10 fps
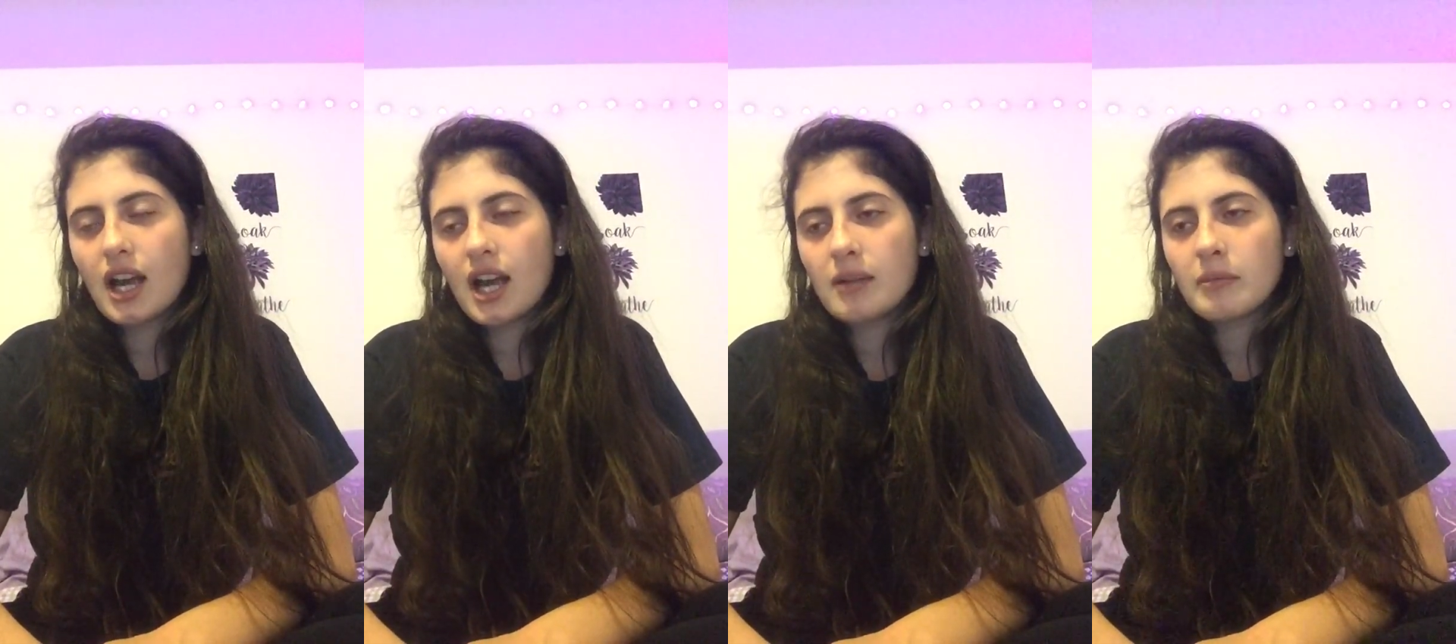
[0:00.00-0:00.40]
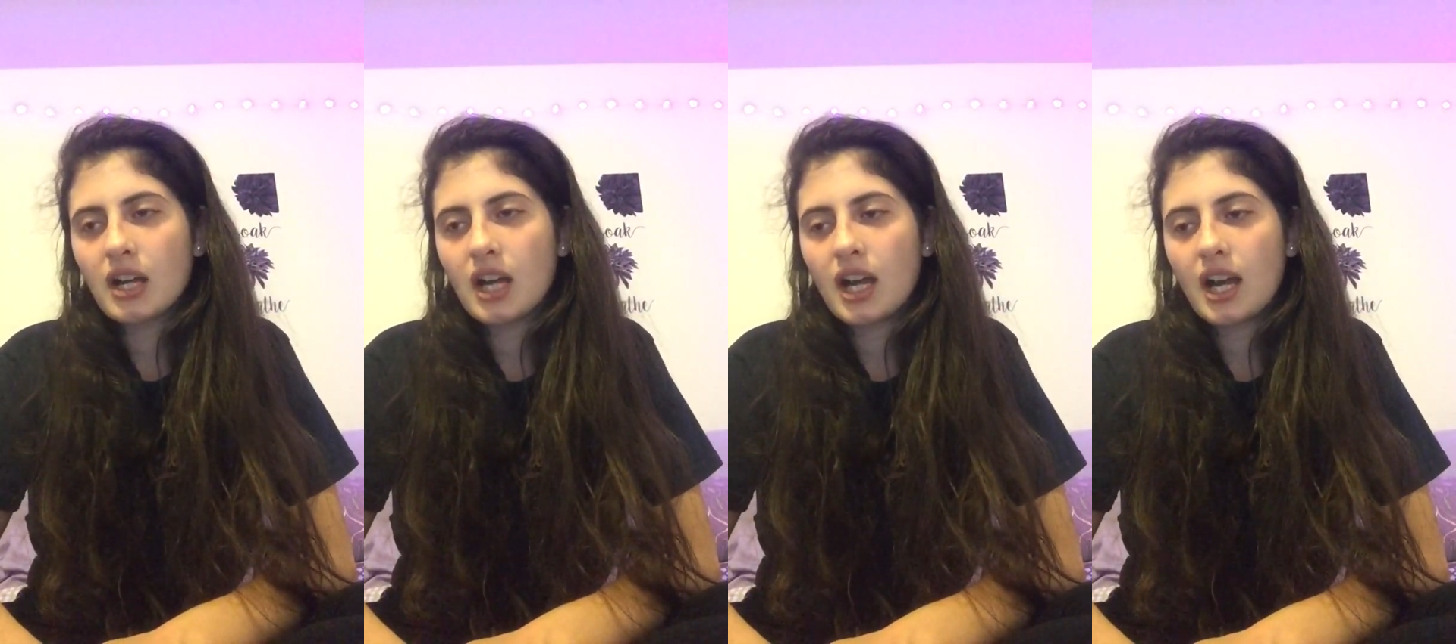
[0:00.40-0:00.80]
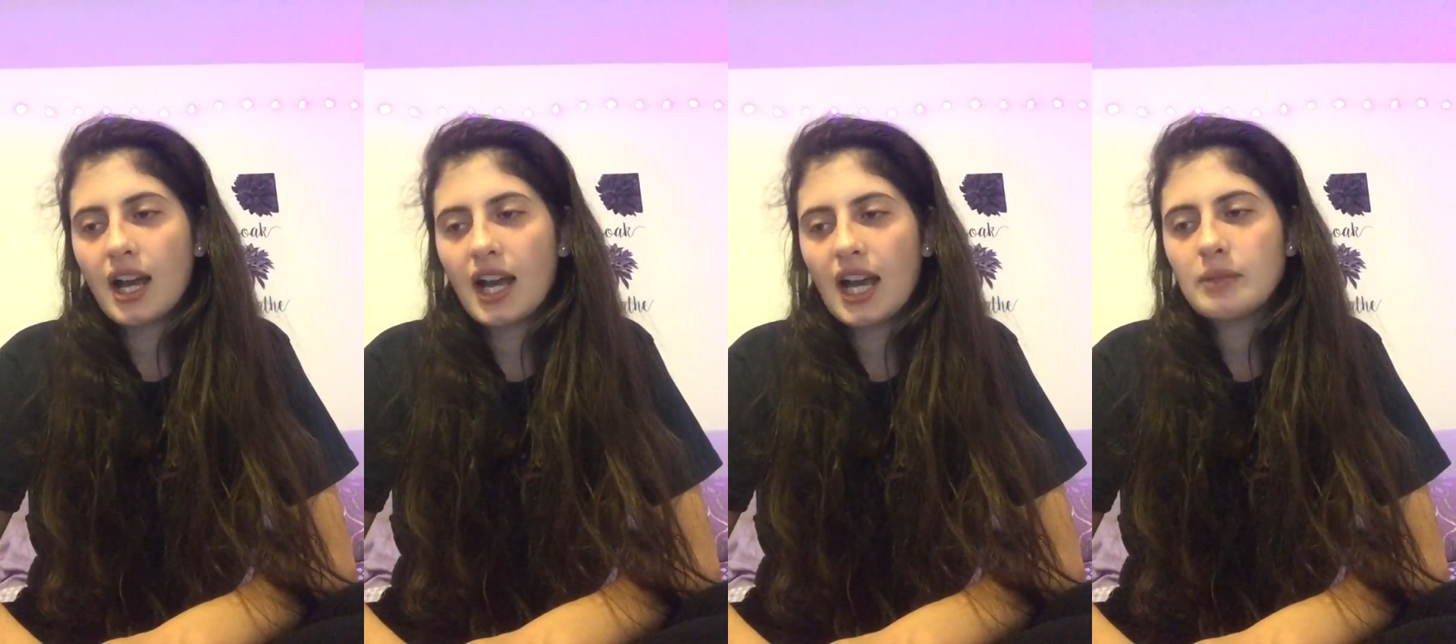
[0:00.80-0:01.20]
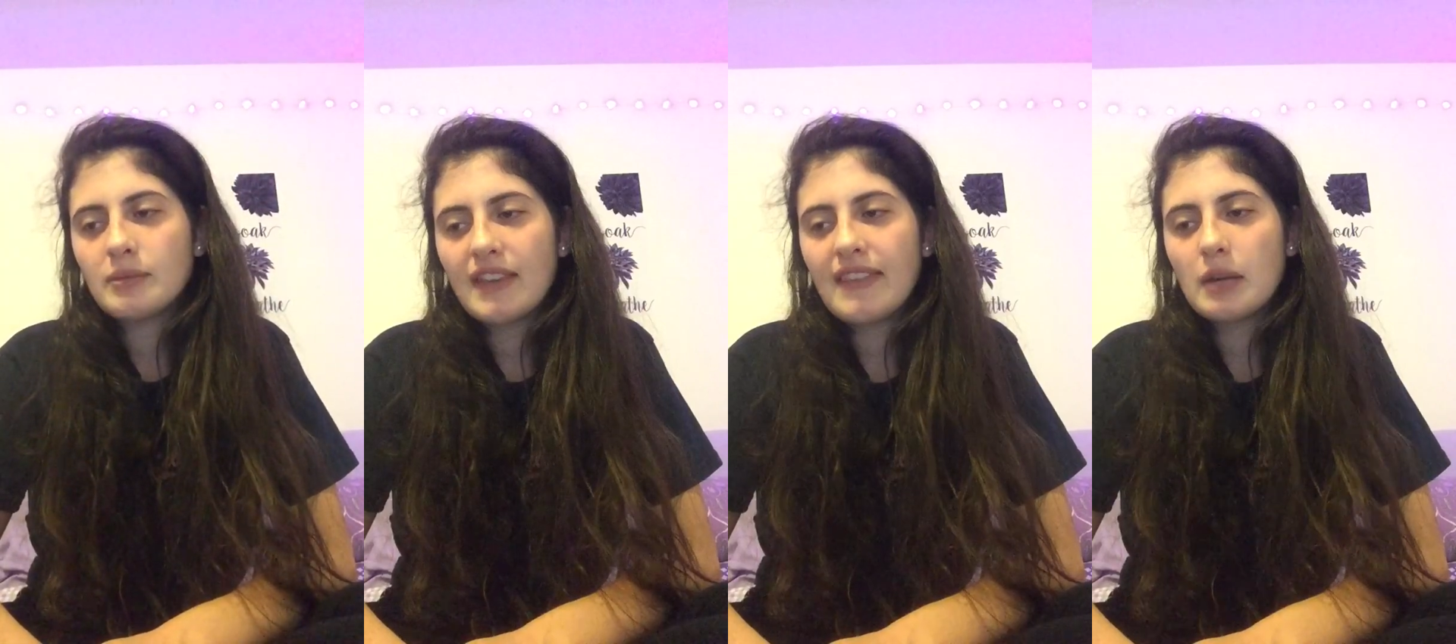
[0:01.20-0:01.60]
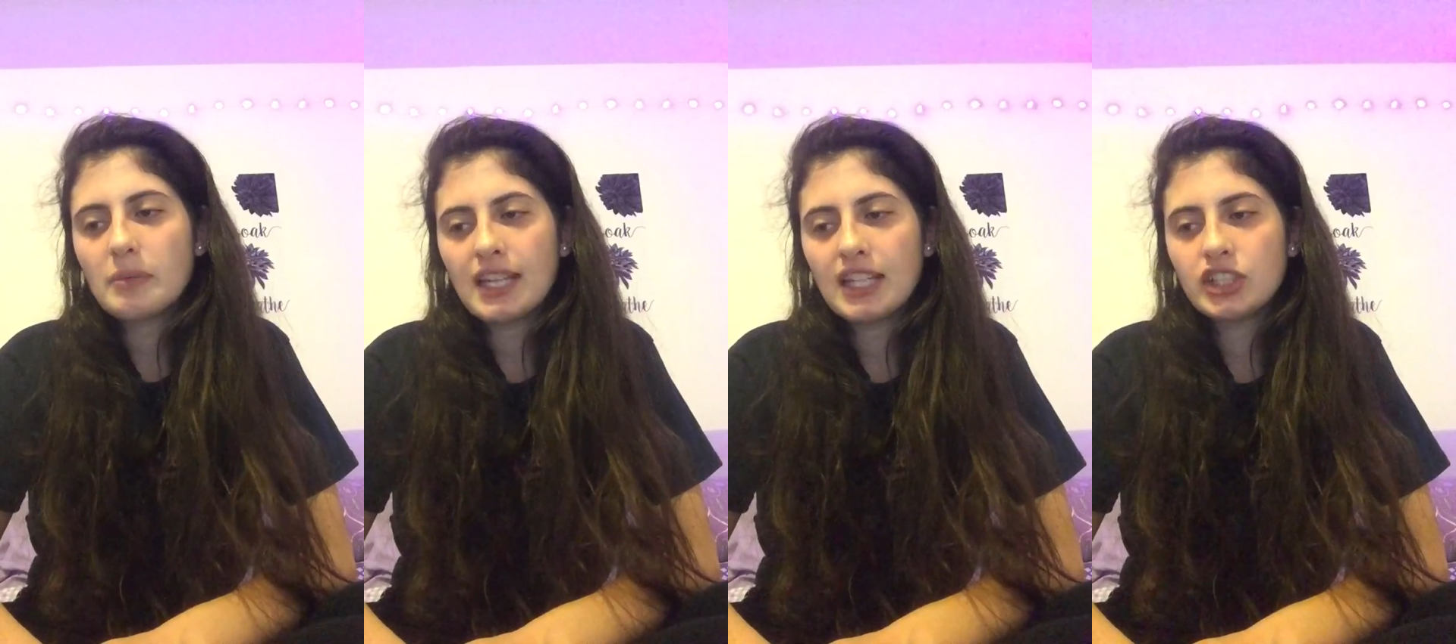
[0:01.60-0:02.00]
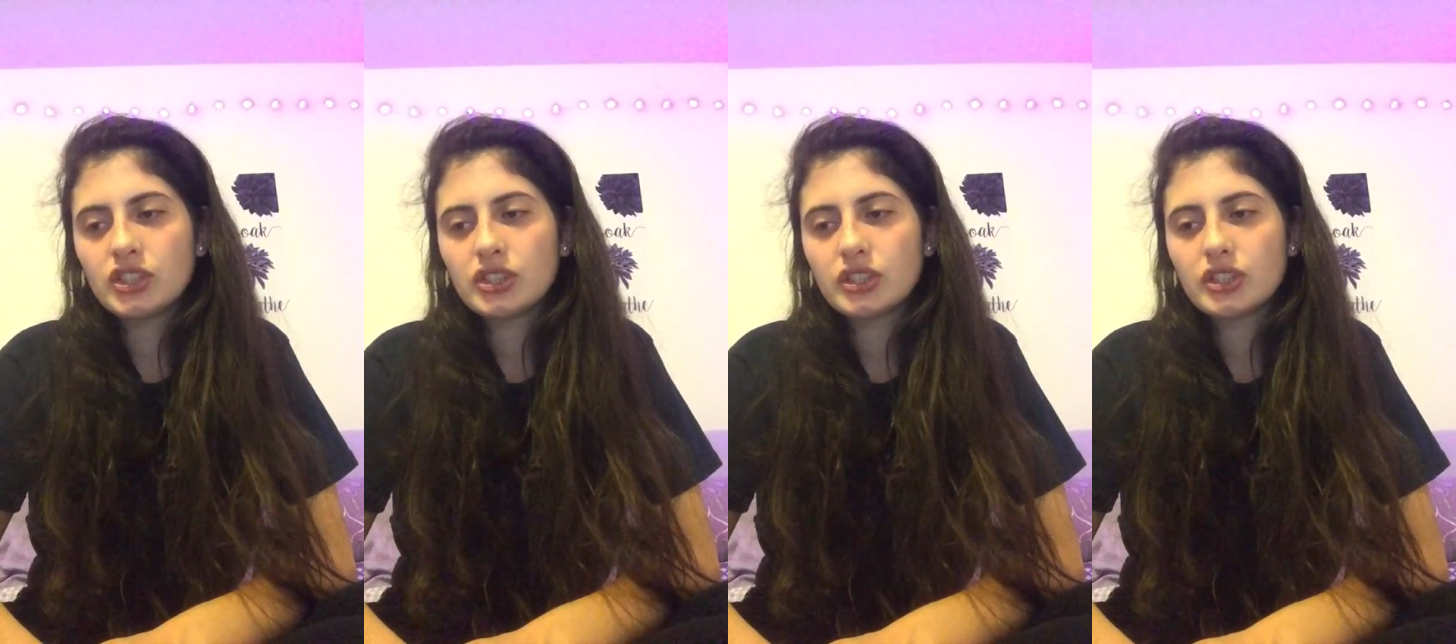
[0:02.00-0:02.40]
I made that page,